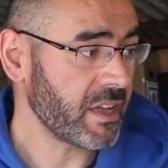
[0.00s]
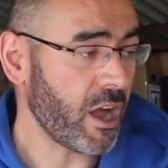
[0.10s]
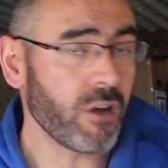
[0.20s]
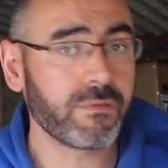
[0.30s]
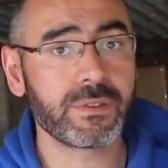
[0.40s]

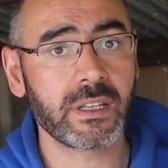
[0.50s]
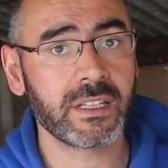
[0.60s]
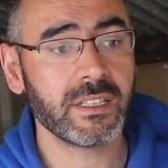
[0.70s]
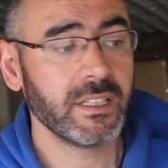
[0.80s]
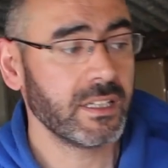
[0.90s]

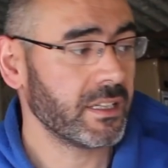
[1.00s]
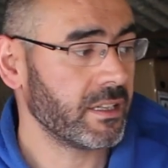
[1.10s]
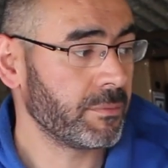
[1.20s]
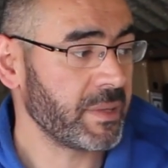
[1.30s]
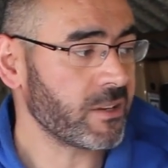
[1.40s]
Hopefully
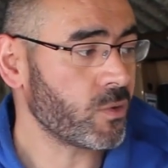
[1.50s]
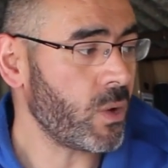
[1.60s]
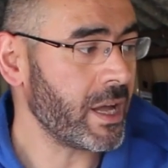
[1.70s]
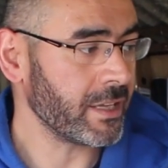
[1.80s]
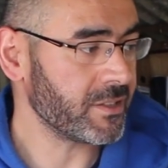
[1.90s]
it'll be a
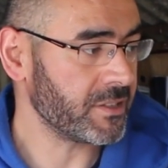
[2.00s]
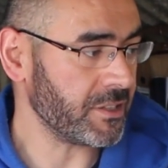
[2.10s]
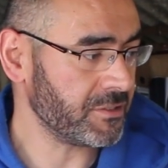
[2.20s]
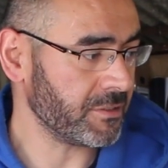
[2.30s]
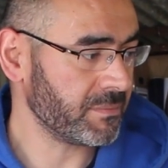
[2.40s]
quiet
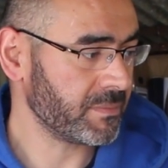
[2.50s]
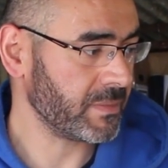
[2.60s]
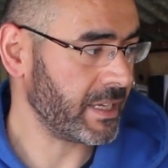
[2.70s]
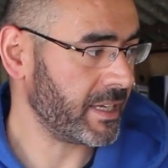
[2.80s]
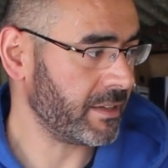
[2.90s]
system.
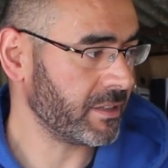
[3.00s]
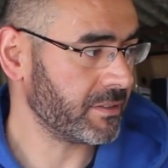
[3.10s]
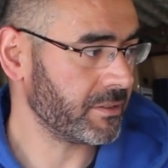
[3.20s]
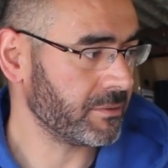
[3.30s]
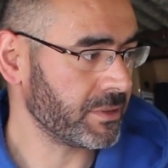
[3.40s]
I
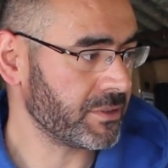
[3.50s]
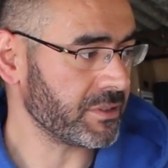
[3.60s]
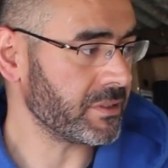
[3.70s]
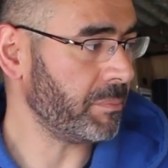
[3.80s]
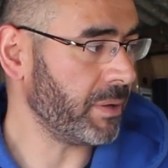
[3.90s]
need to
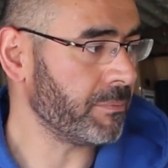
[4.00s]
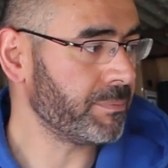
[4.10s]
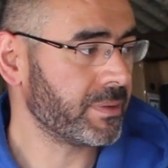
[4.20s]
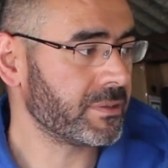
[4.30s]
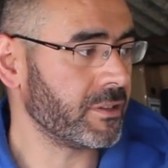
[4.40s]
adjust the
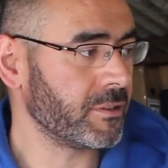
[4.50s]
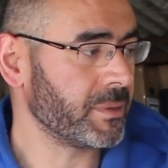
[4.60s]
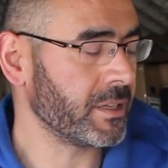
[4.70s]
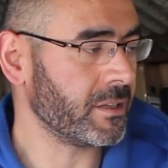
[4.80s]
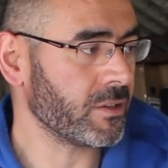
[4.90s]
pump so it'll
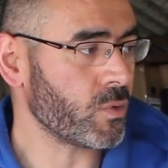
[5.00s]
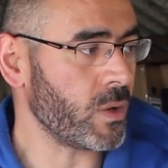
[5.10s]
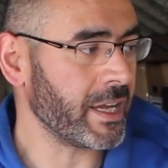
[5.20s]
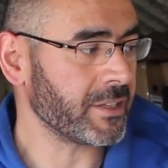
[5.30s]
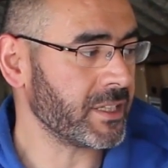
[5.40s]
be a lot
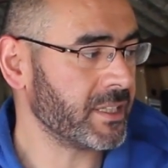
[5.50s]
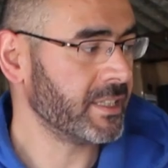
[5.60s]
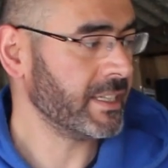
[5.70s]
quieter,